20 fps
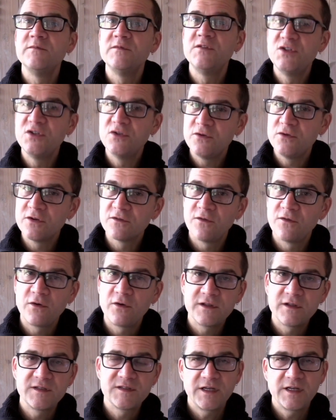Do your
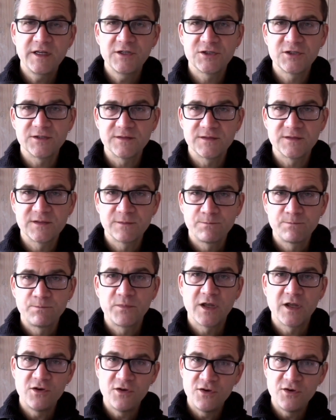vocalizations.
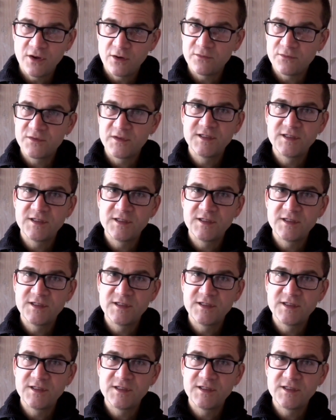Note